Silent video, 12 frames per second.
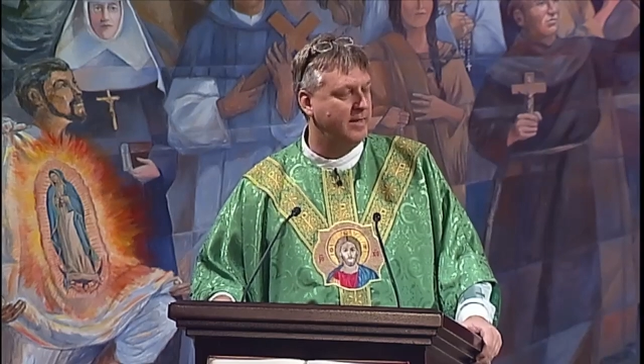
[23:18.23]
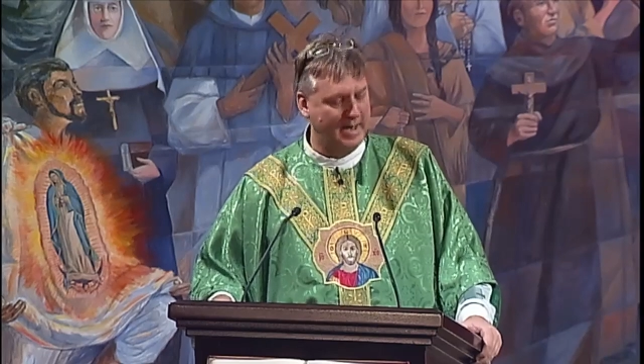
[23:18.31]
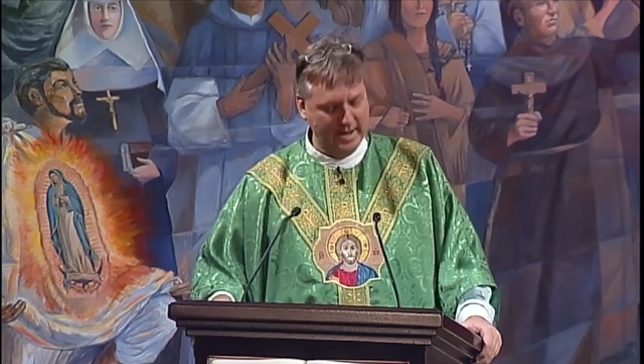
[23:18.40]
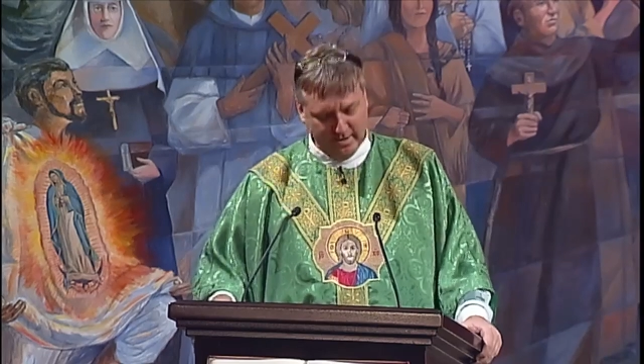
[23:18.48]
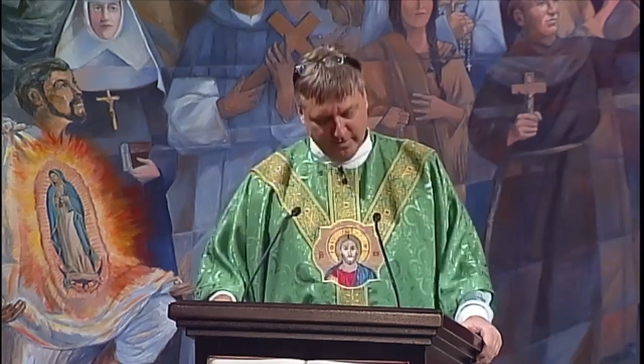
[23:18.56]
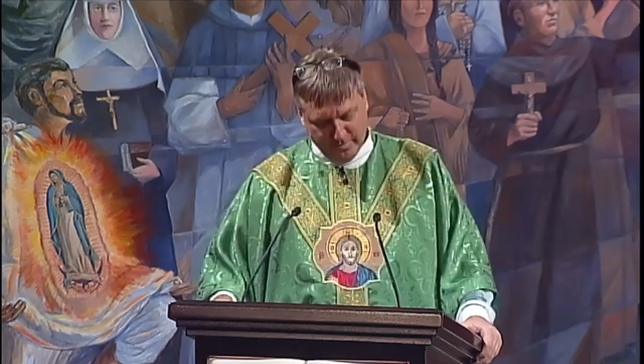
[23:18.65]

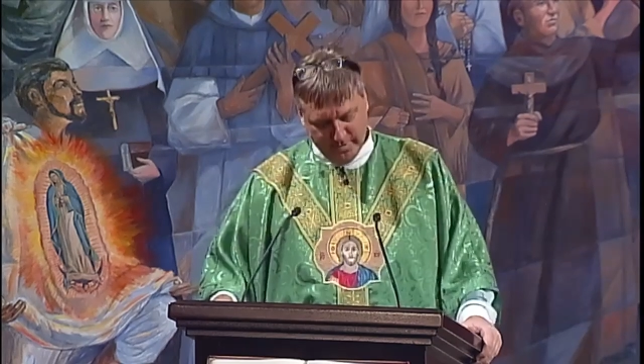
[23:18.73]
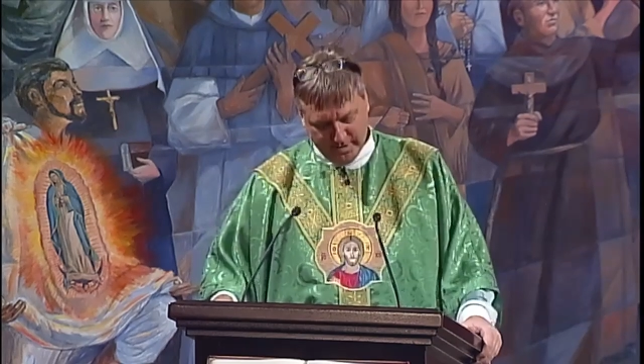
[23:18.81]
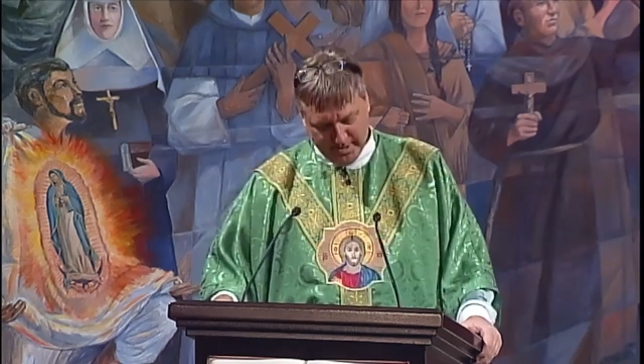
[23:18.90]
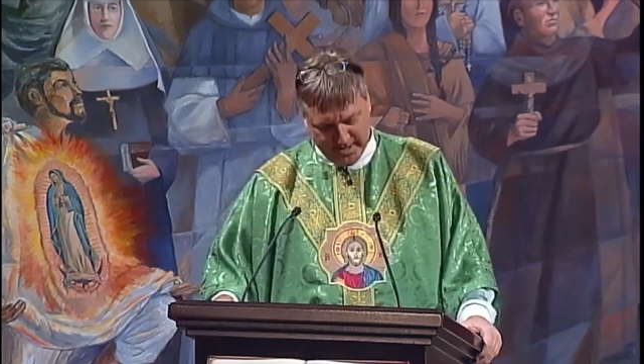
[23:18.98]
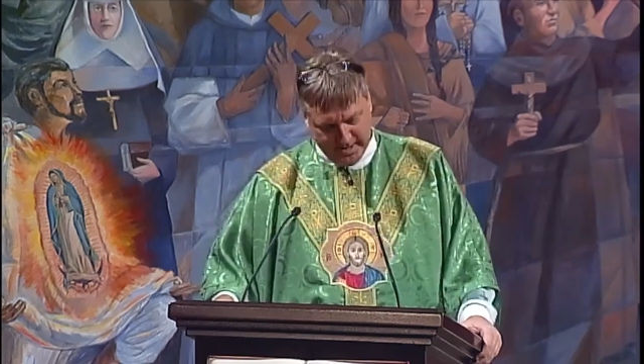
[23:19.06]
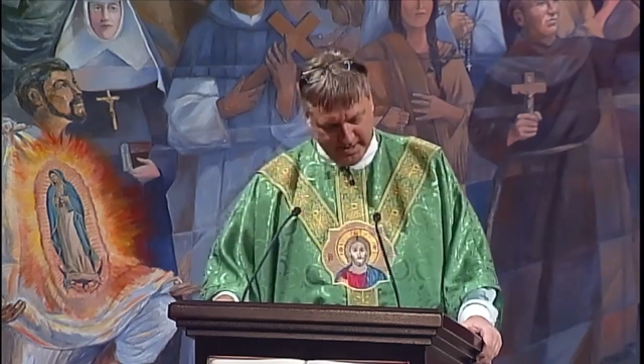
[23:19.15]
And
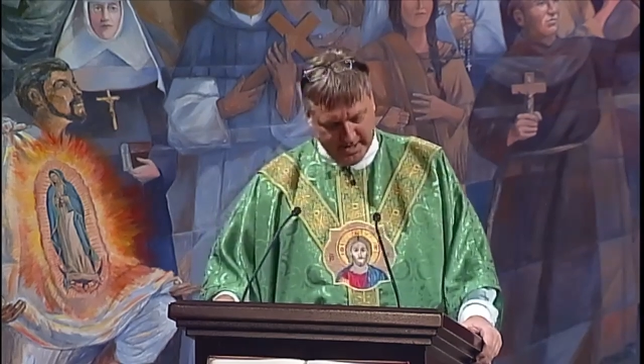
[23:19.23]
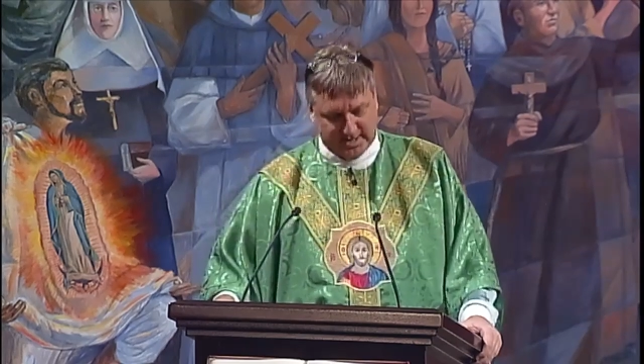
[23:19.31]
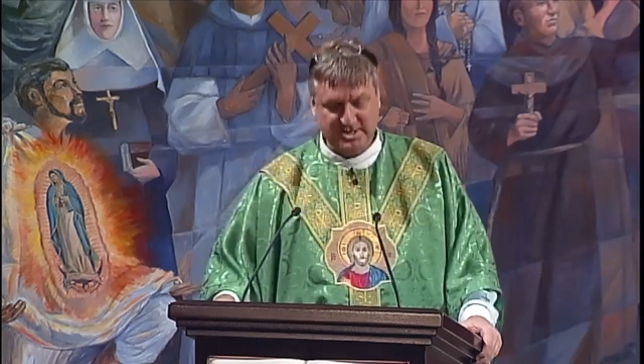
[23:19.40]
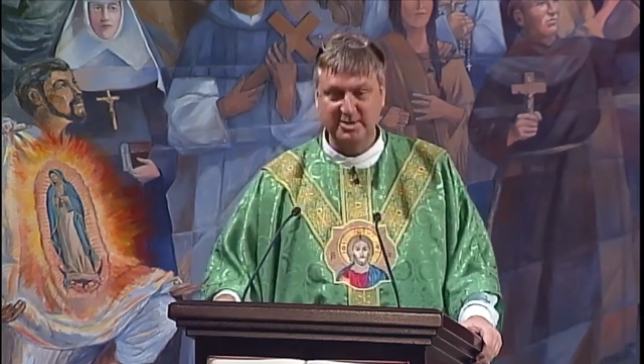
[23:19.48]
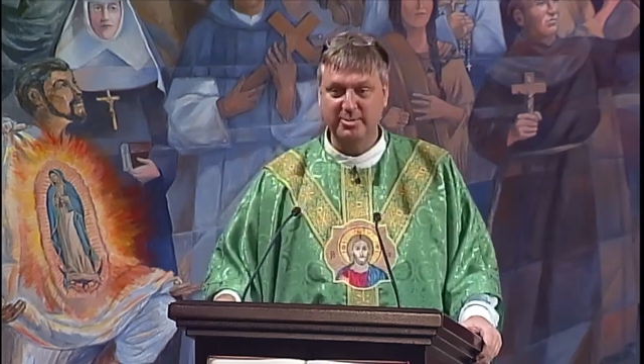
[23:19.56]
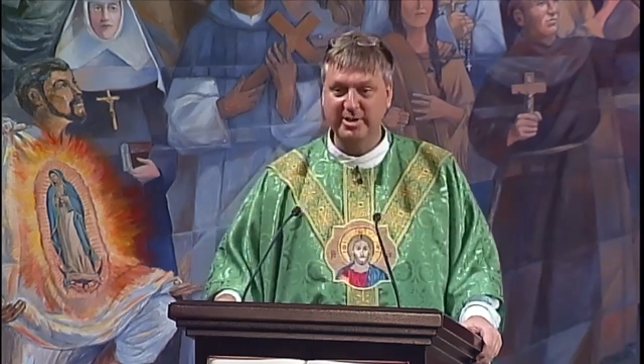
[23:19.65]
really, it has
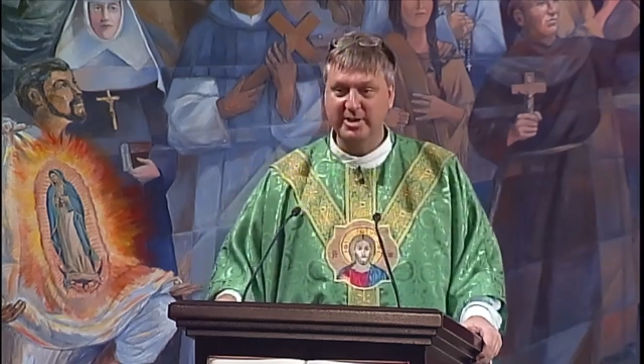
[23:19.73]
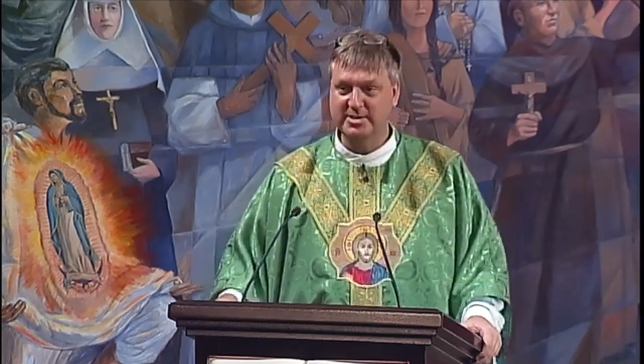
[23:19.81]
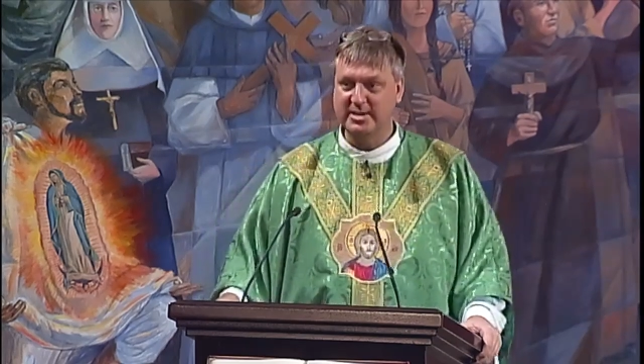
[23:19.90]
to do with this.